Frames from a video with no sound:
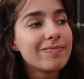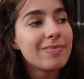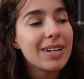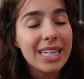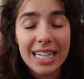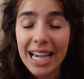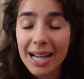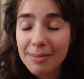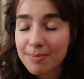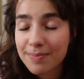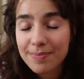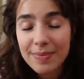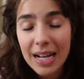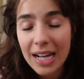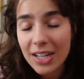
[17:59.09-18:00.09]
yeah,
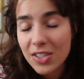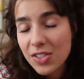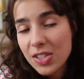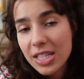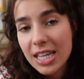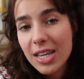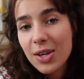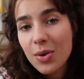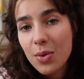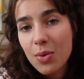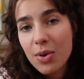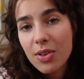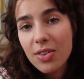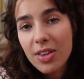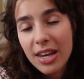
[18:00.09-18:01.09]
I'll see
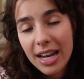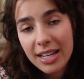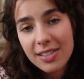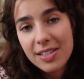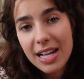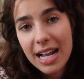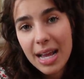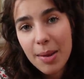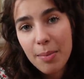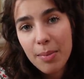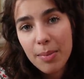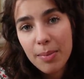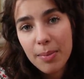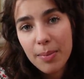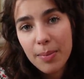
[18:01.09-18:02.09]
you the next
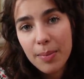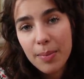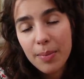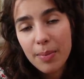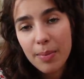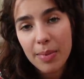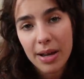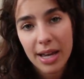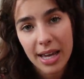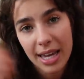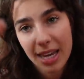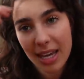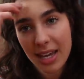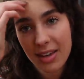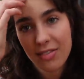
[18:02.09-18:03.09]
time
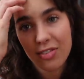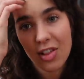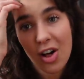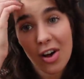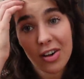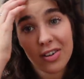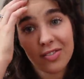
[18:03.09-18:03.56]
I vlog.